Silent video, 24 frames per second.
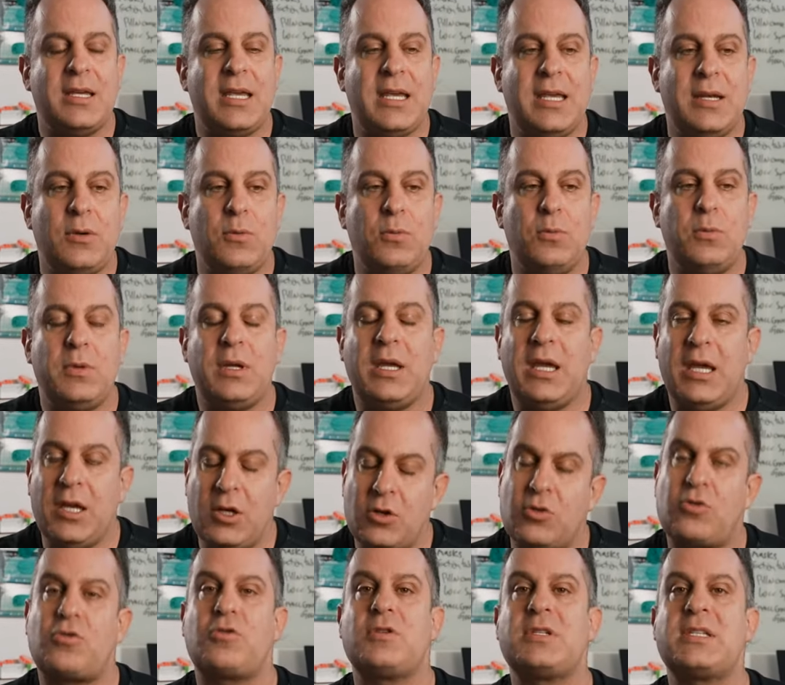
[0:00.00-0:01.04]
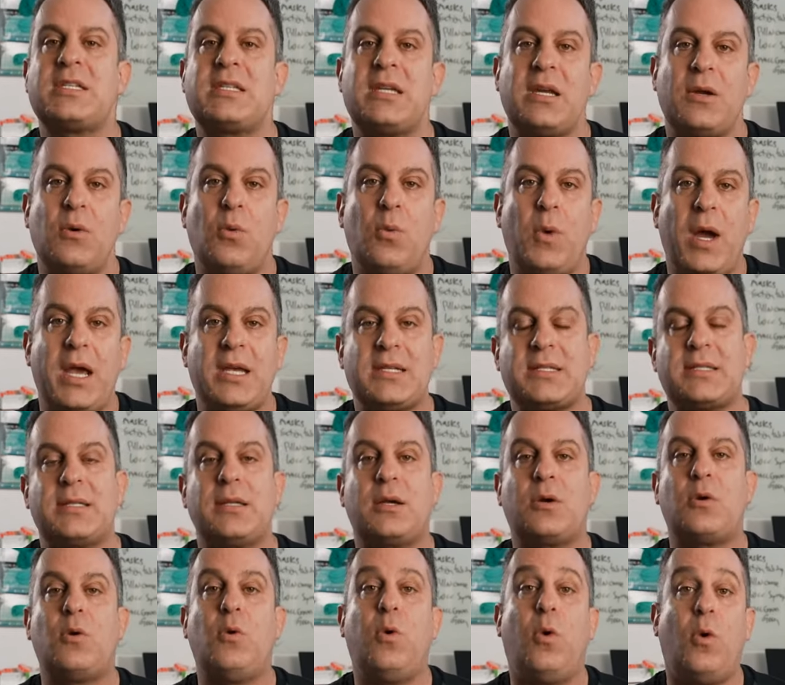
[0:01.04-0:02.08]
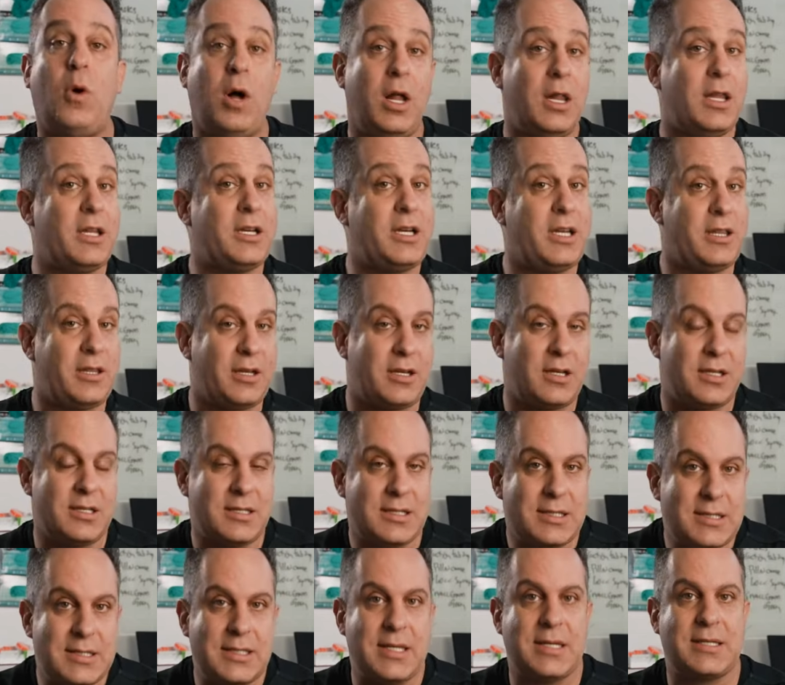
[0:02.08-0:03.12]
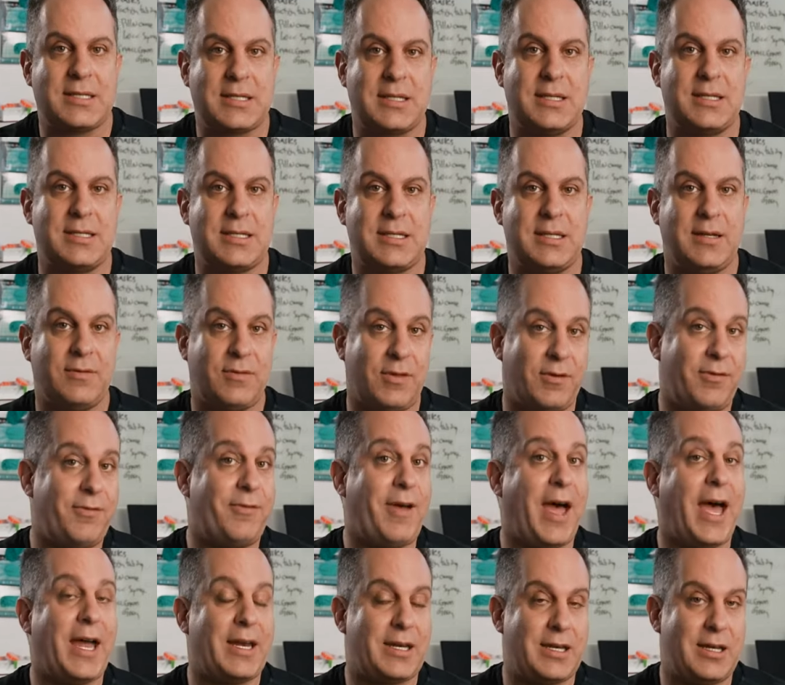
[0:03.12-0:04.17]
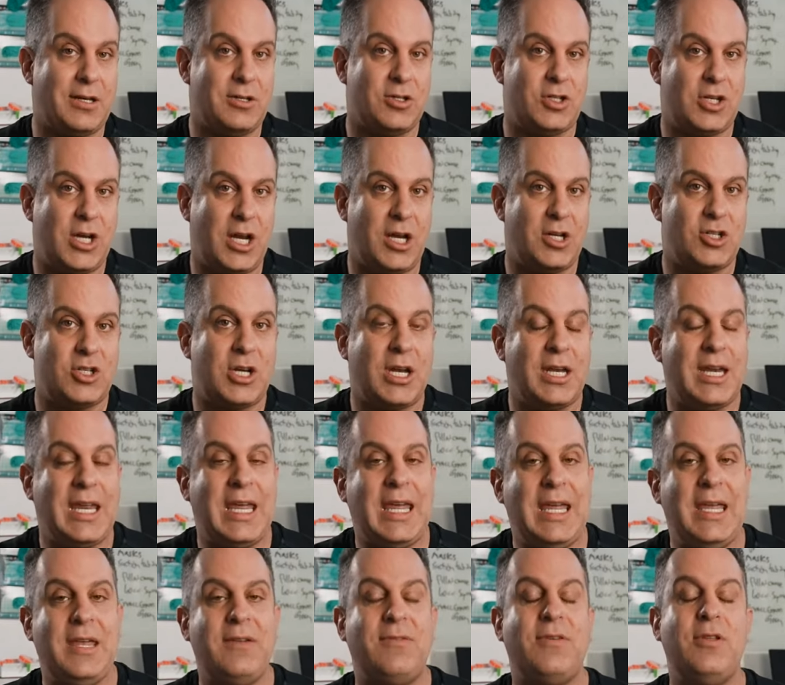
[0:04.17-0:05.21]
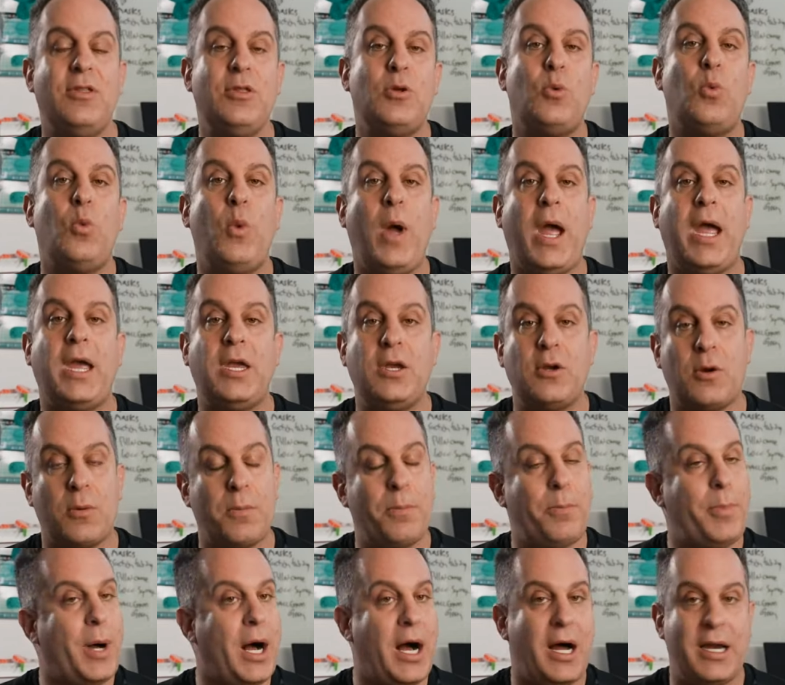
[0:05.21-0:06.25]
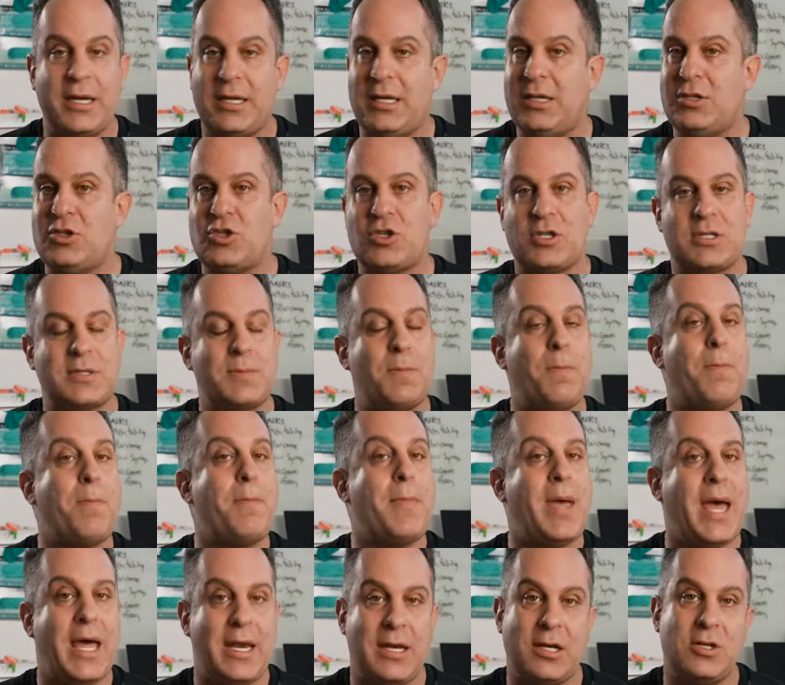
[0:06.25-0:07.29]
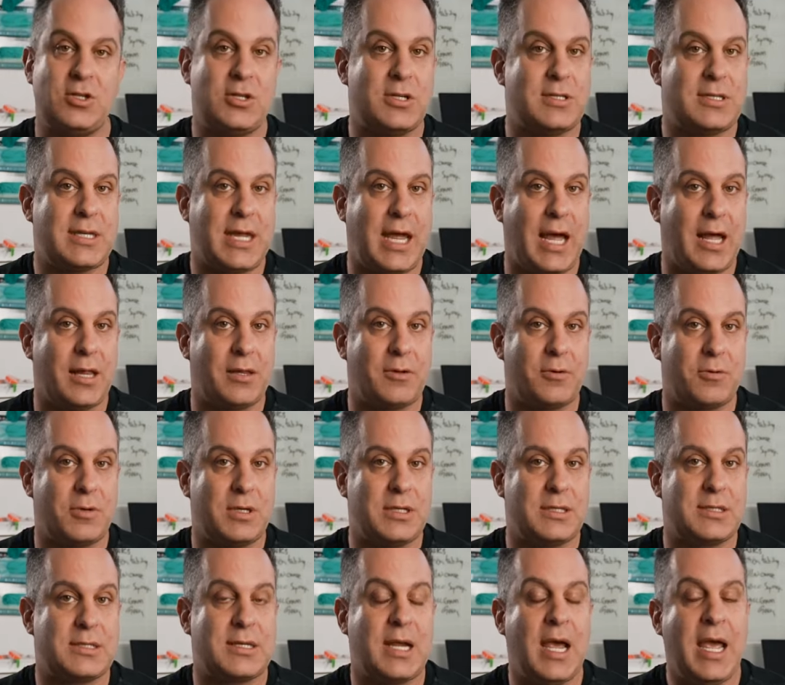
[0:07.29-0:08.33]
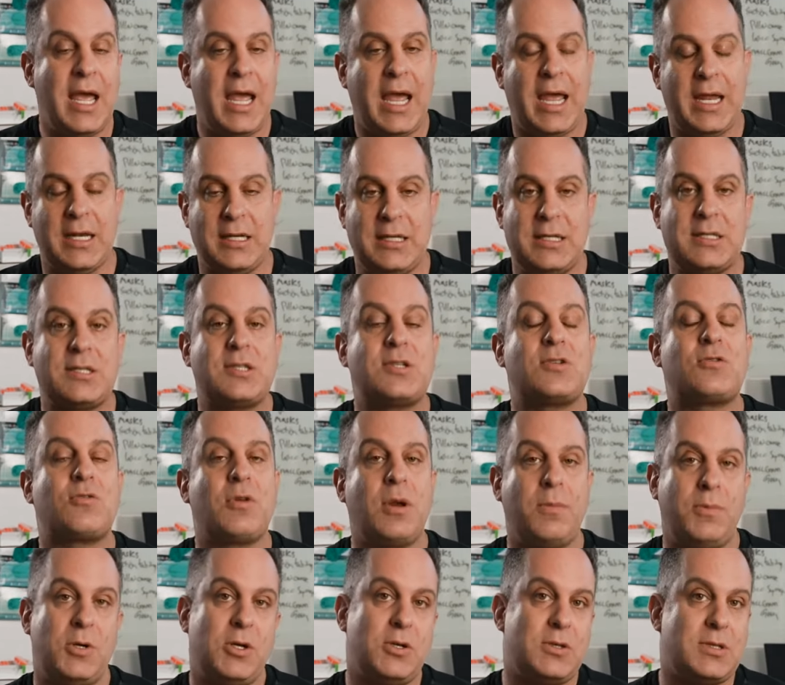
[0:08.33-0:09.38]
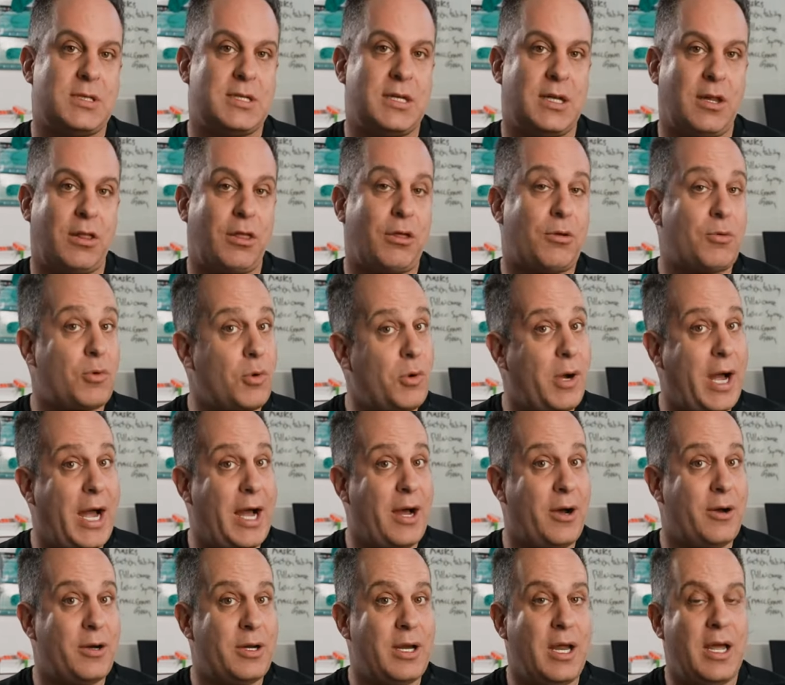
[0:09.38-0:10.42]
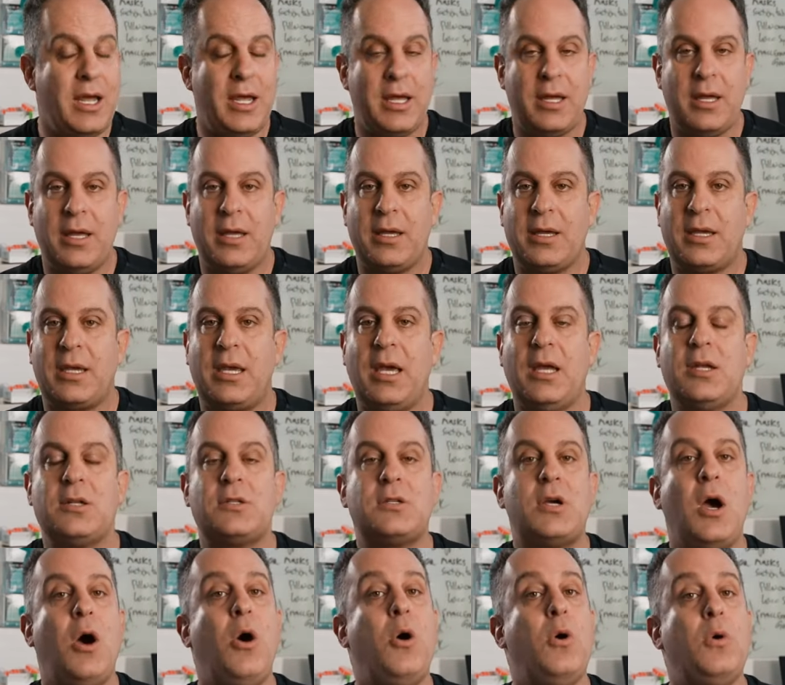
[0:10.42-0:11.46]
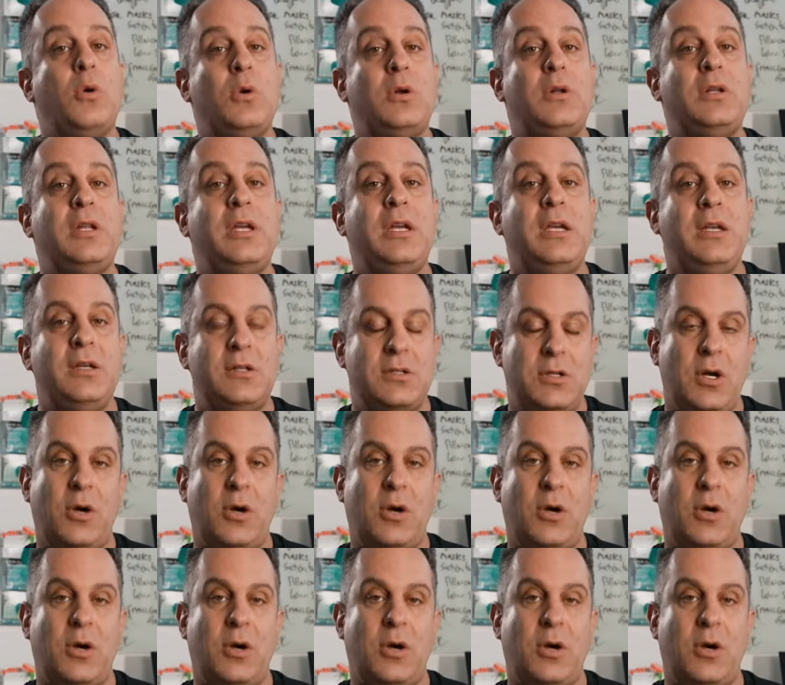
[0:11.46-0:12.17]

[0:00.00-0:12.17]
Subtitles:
in interesting ways, the quality, the consistency of the fat can change, and even the way your body just manages calories and distributes it throughout can totally